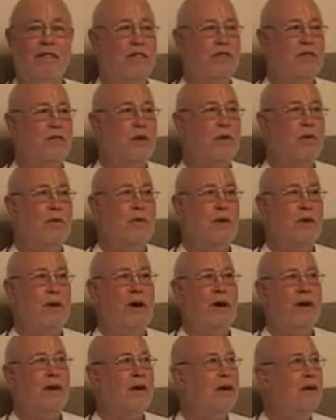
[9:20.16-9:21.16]
There's no
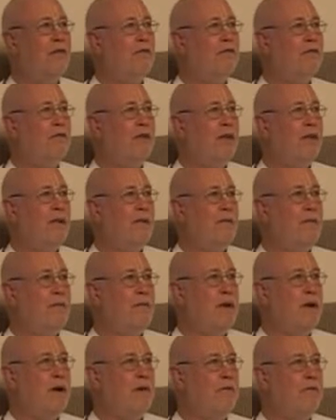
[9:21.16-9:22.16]
thought of
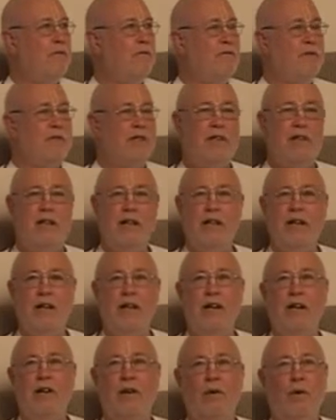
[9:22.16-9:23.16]

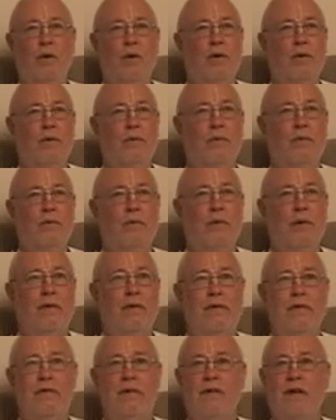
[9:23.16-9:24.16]
fatigue or
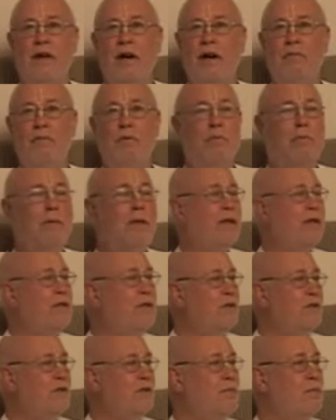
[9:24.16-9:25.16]
whether the time or
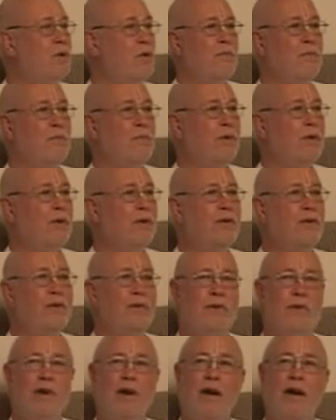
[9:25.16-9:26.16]
place is appropriate
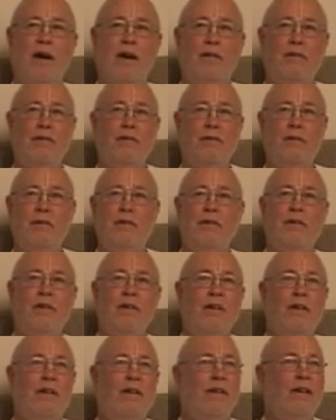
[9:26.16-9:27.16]
or not, or
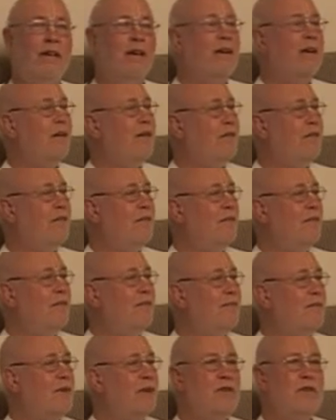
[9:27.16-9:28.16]

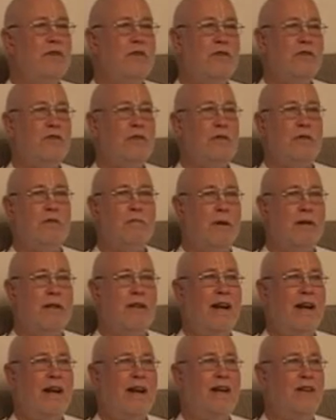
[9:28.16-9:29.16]
it's just
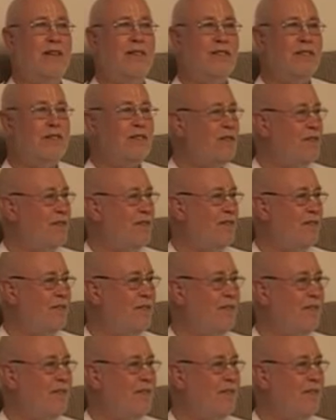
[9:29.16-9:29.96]
spontaneous.